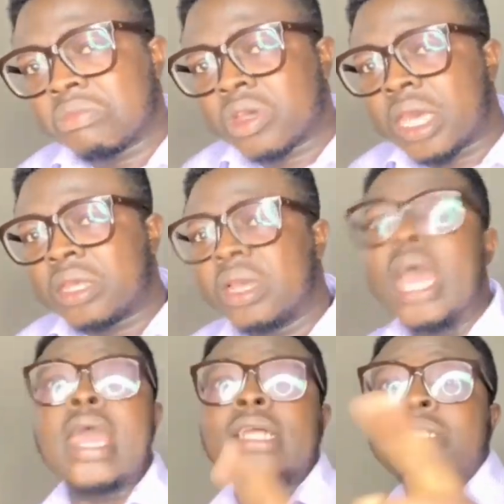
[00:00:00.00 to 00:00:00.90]
Okay,
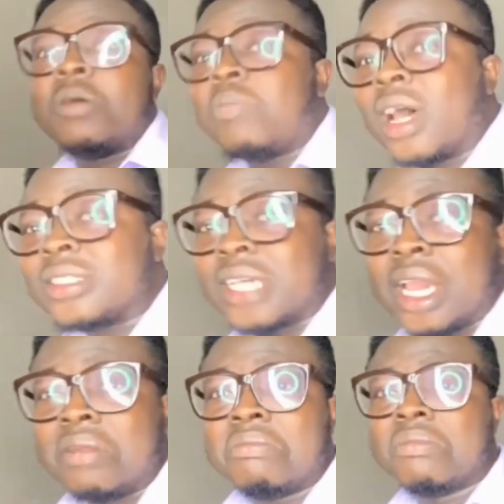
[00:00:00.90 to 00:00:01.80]
hit the plus
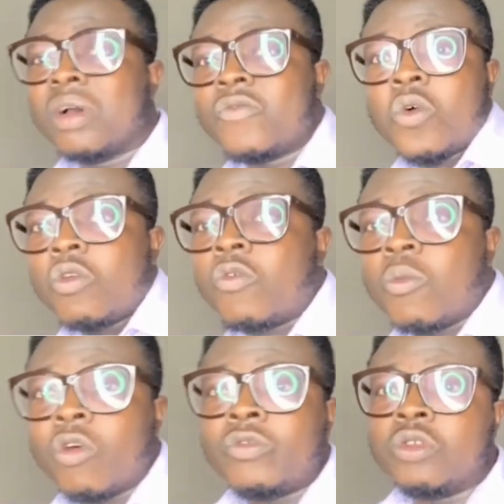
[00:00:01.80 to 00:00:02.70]
sign. Follow for
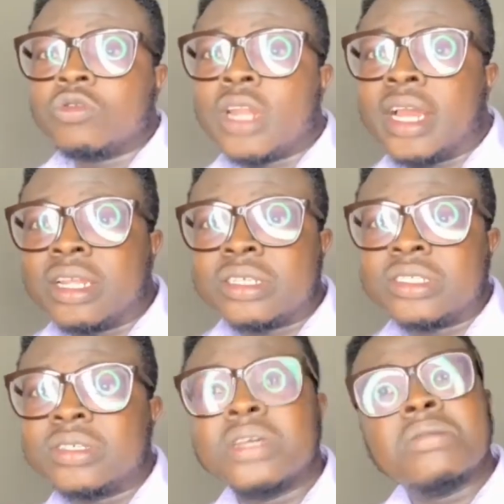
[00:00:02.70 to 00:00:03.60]
more videos like this.
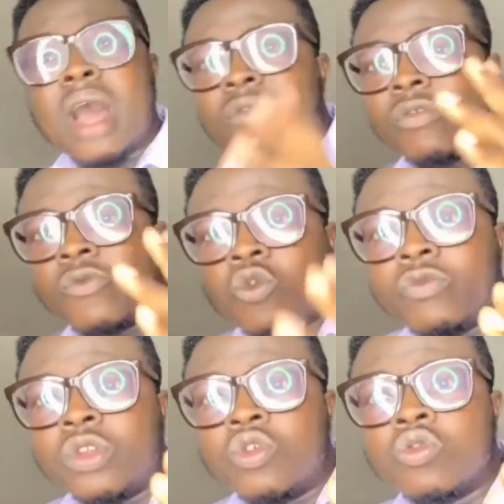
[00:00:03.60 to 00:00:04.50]
I have a full
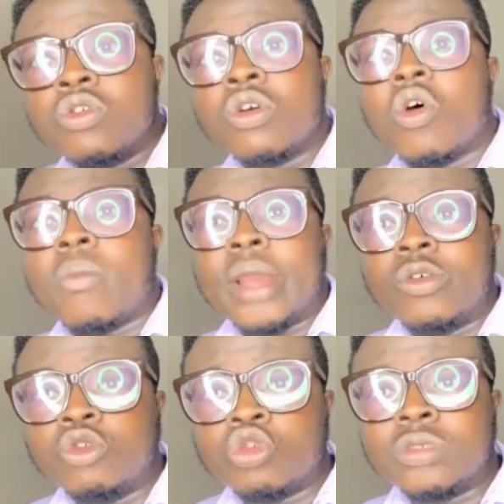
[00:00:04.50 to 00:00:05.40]
video on my
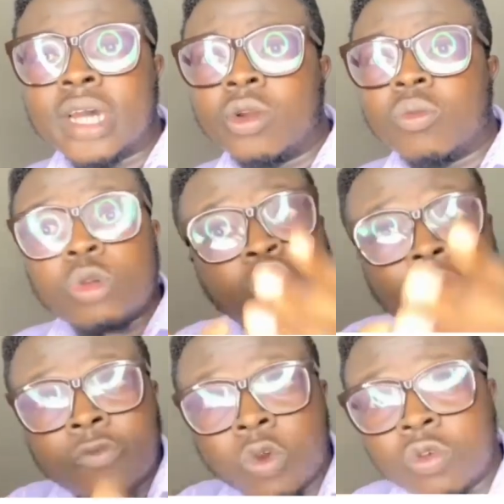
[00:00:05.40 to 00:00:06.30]
YouTube channel. Make sure
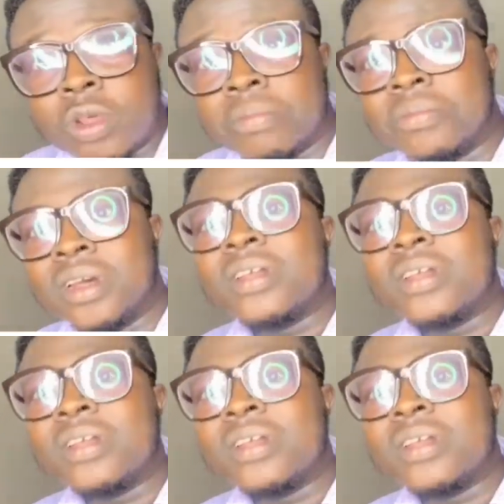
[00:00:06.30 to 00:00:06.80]
you follow them.